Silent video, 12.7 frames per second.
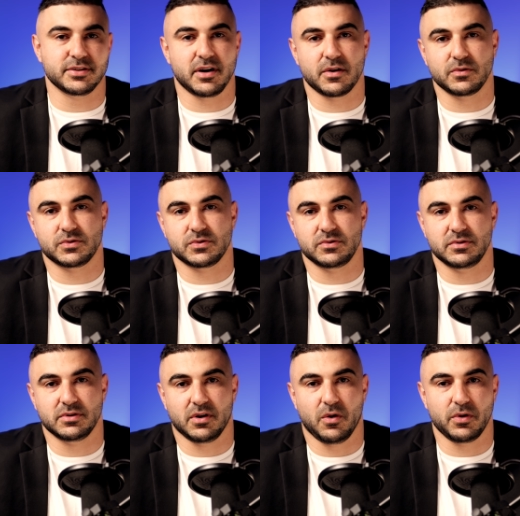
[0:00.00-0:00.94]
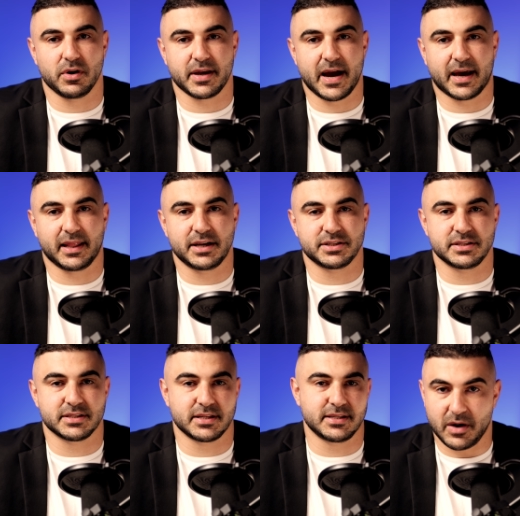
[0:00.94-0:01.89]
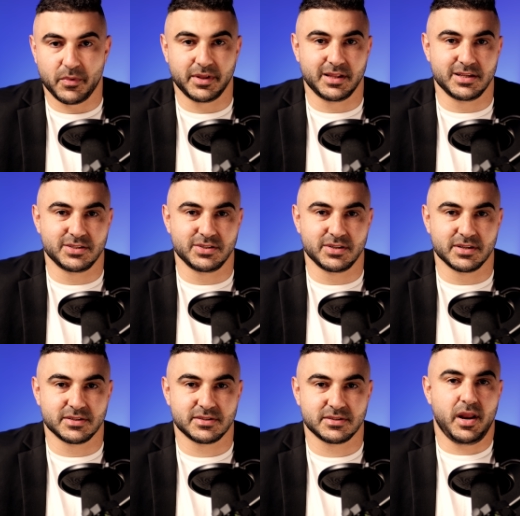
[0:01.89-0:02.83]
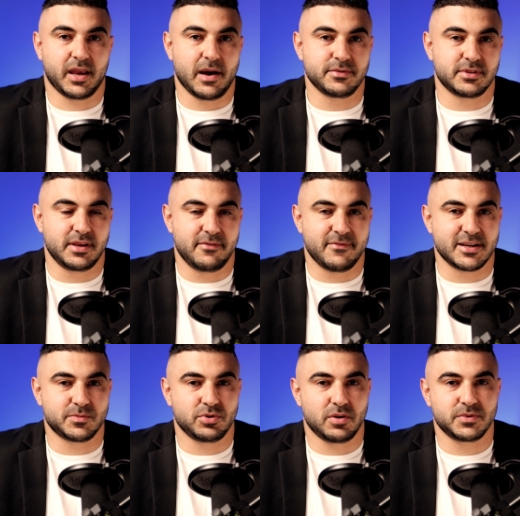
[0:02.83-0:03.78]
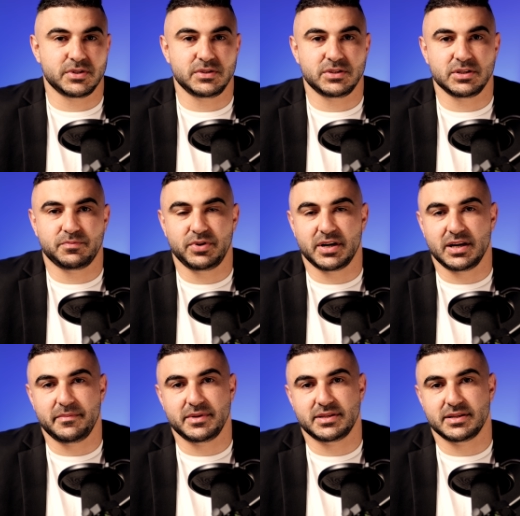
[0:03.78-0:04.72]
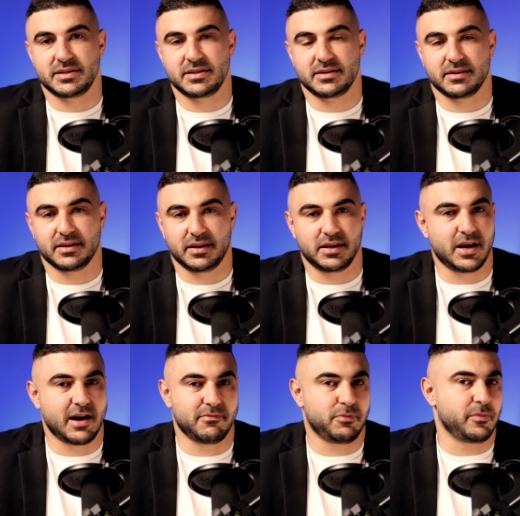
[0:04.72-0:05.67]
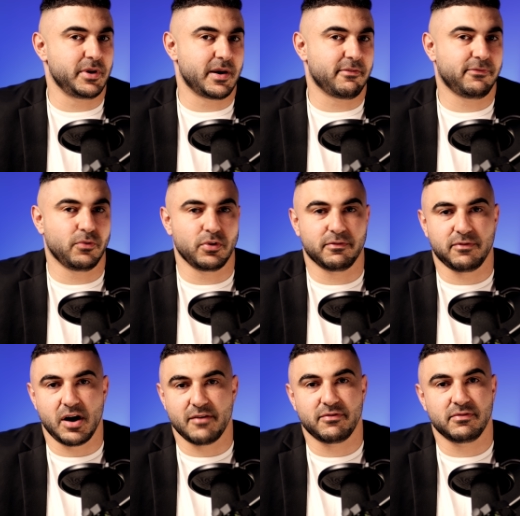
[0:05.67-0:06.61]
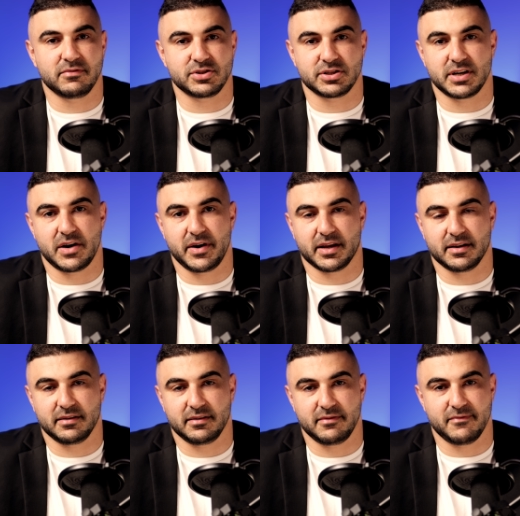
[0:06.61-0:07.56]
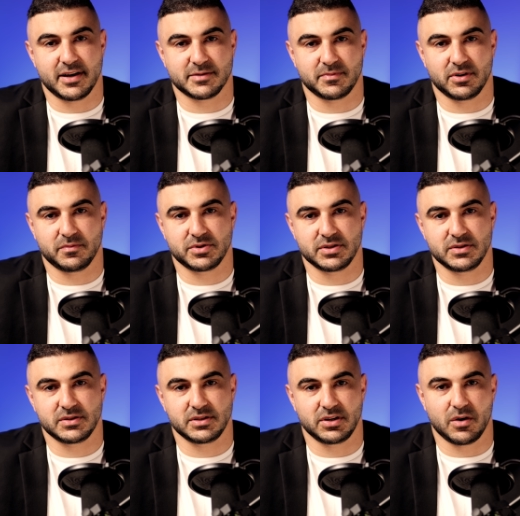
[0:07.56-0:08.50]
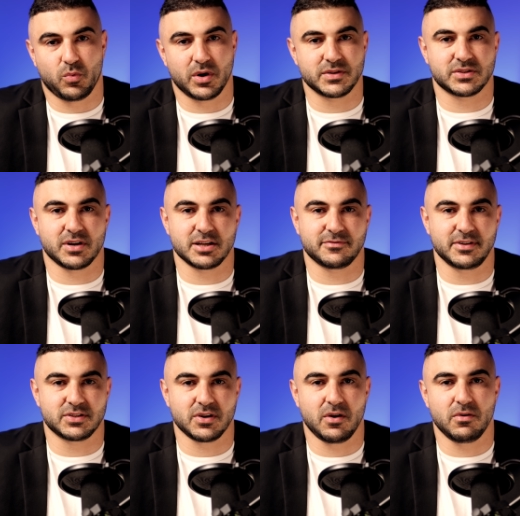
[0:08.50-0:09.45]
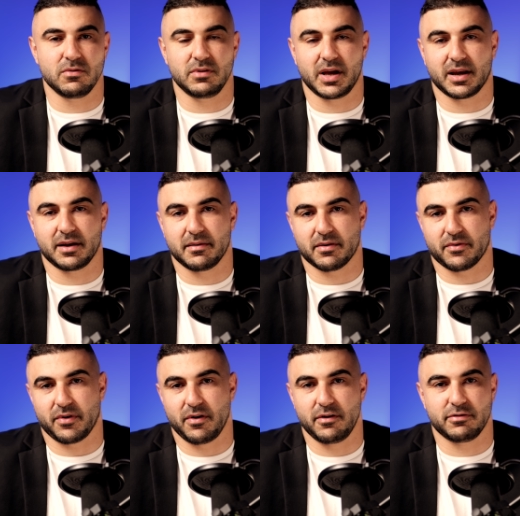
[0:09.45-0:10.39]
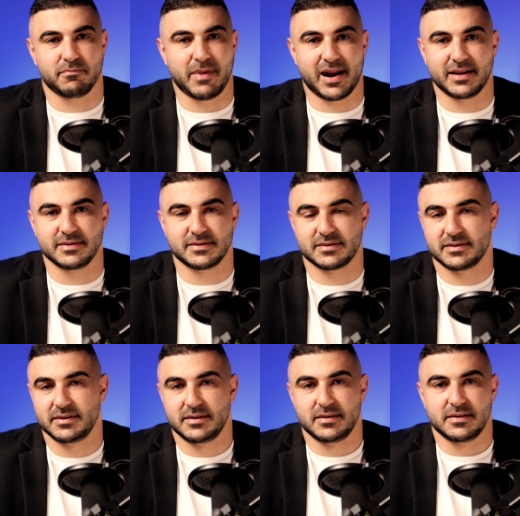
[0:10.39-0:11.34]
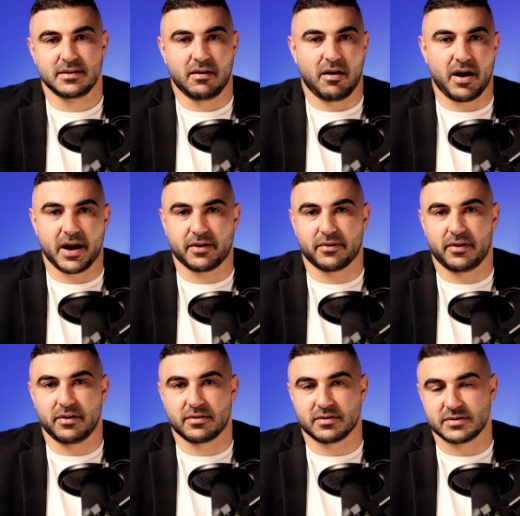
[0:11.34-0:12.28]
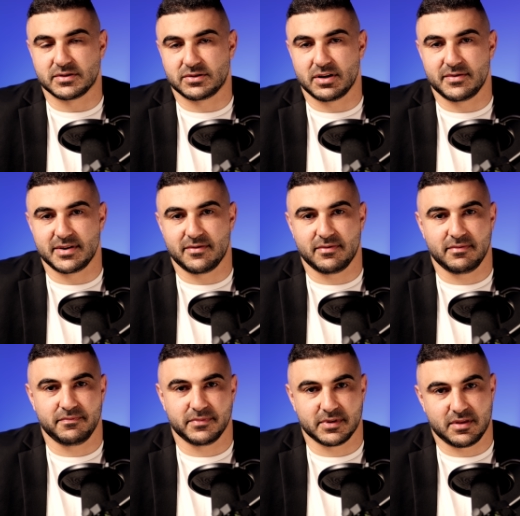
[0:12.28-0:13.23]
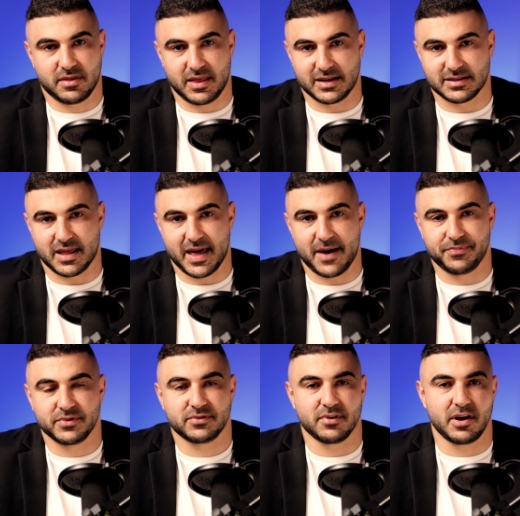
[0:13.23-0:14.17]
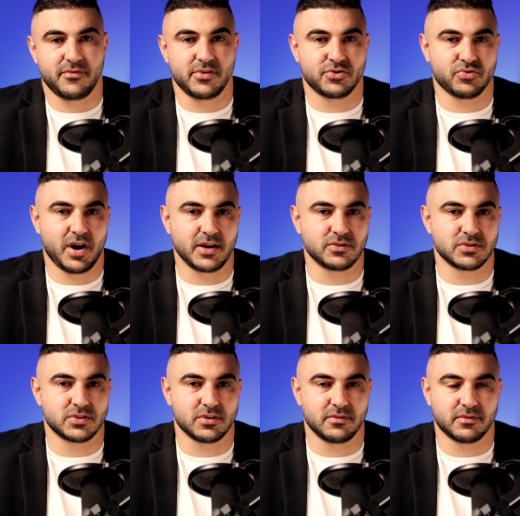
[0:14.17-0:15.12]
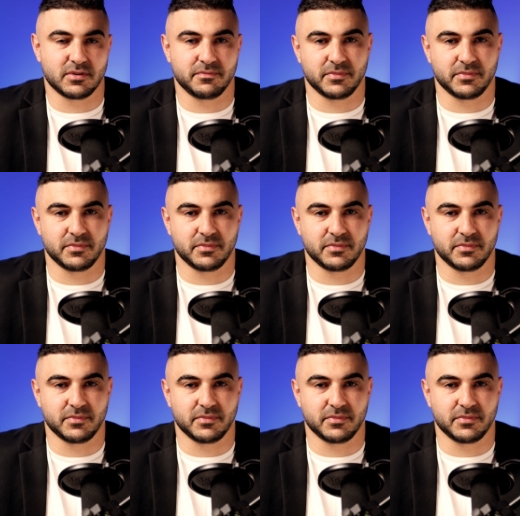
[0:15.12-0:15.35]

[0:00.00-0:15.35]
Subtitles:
entitled to, all your calculations are done within these units. When it comes to the investment options, you're pretty limited. You have probably about 4 to 5 generic investment options. One size fits all, like growth, balanced, high growth, conservative, things like that. So if you're trying to sort of